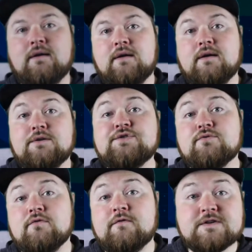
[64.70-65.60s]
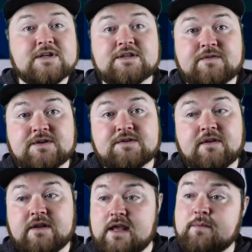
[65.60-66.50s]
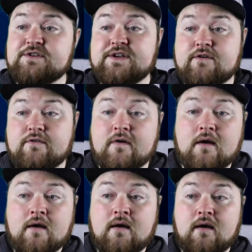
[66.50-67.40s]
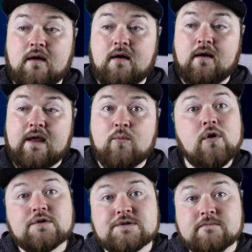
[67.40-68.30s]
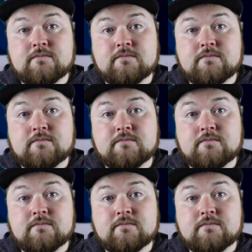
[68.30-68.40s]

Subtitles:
So, first things first, the game itself, it works.